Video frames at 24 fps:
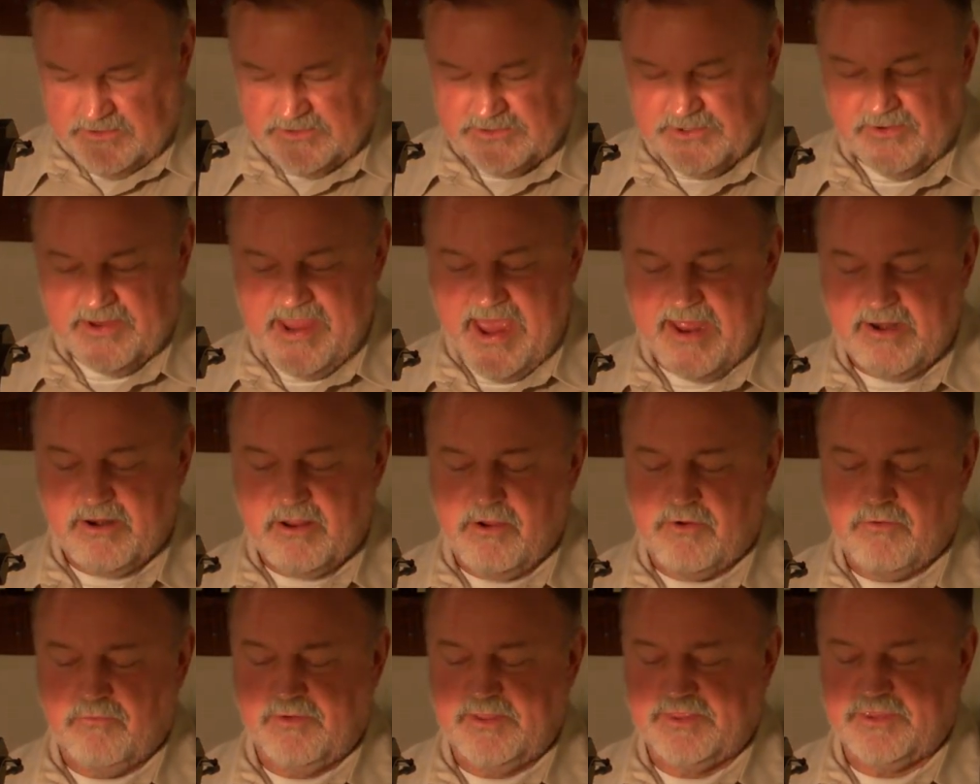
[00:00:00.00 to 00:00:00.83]

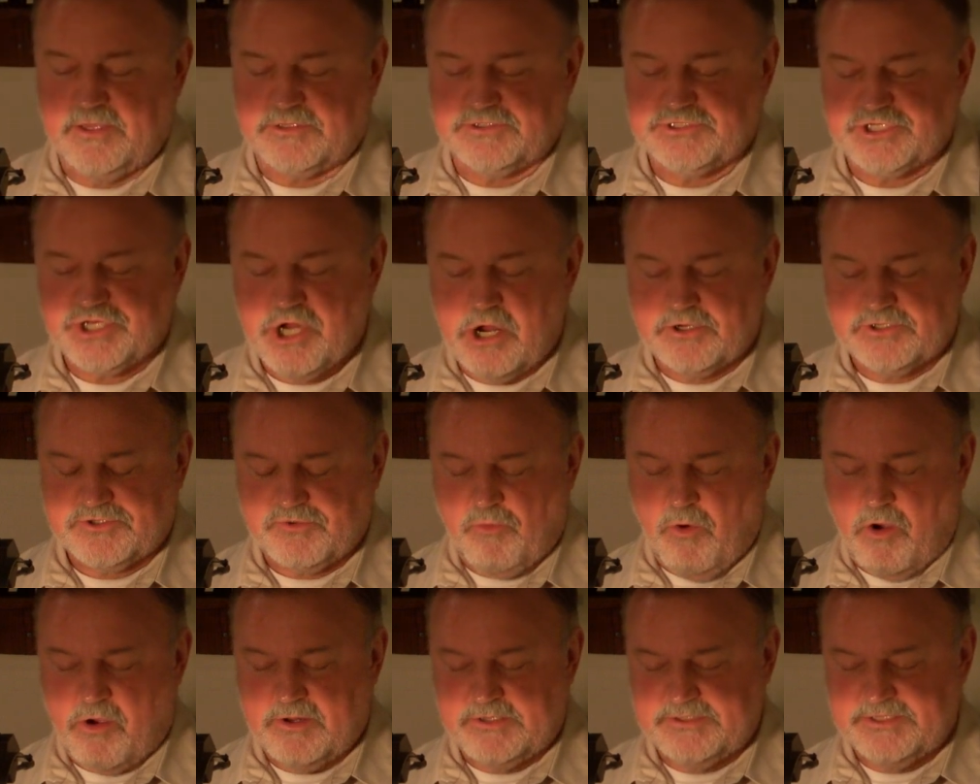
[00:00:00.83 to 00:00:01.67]
together with the church
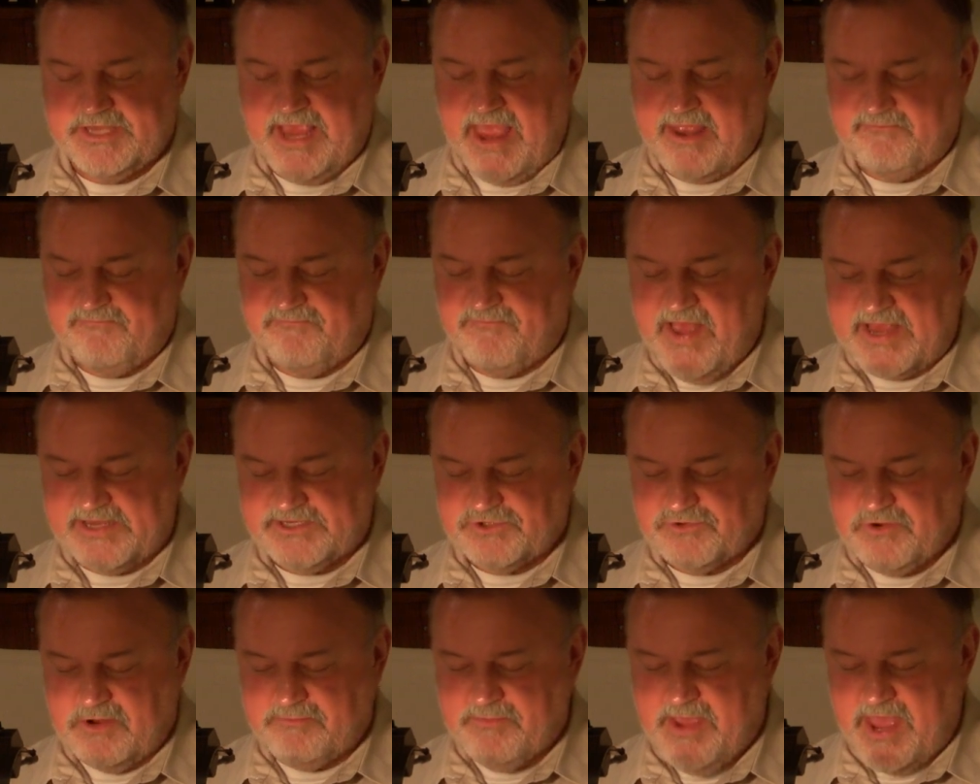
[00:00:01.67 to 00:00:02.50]
wardens and
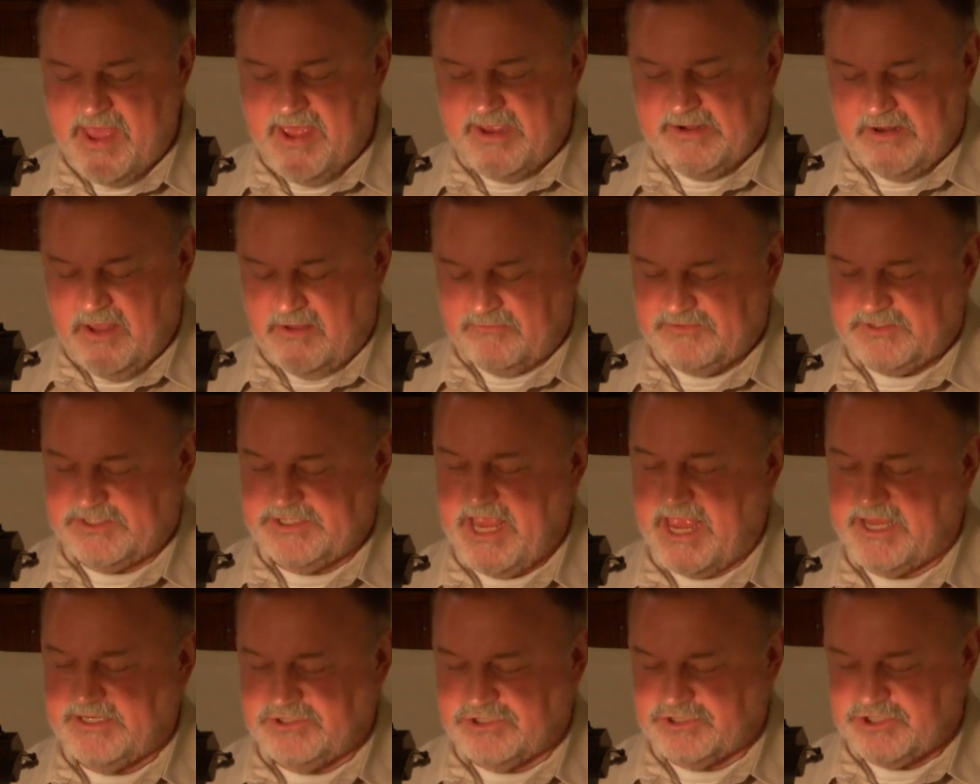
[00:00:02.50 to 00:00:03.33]
vestrymen of
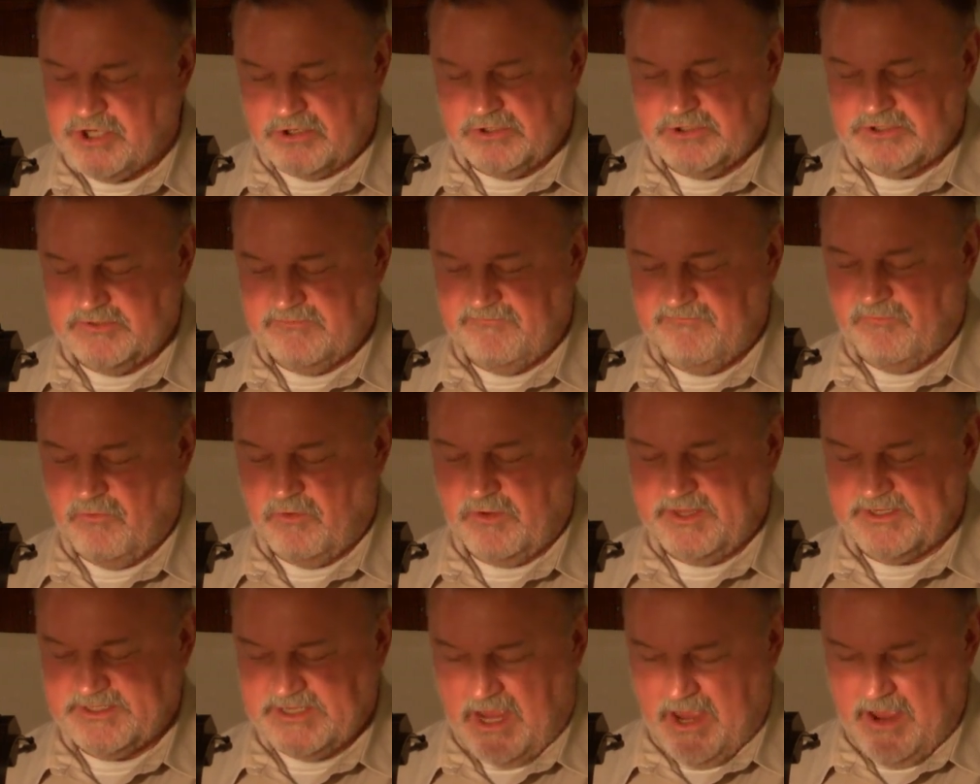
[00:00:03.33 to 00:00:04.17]
said church
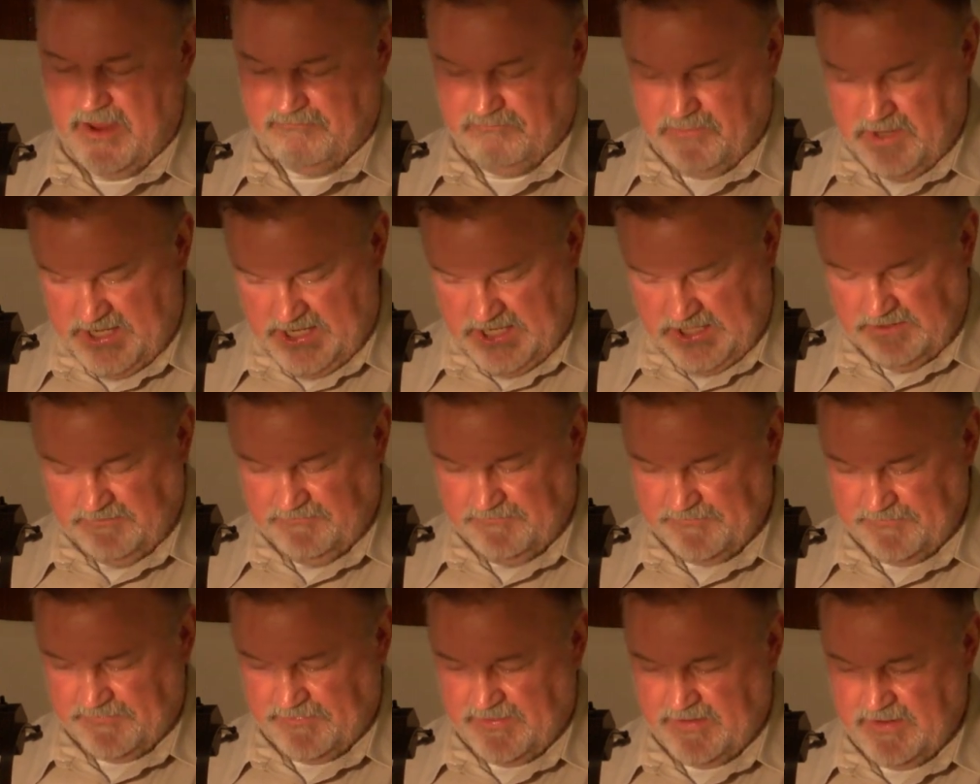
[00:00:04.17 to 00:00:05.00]
for the time
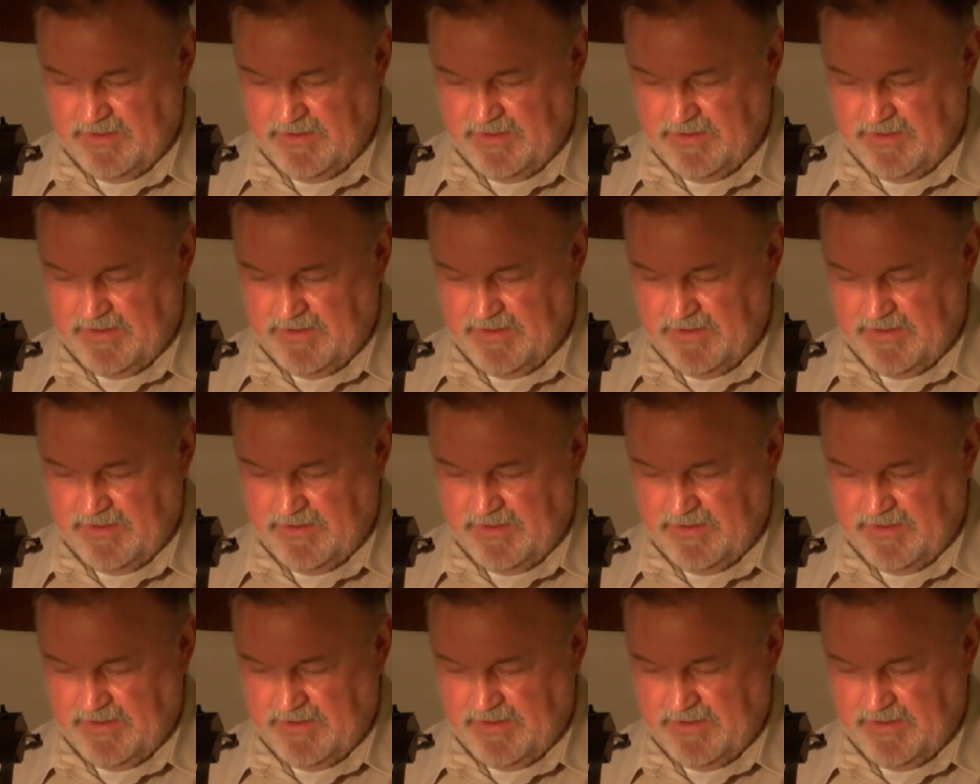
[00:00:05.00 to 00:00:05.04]
being,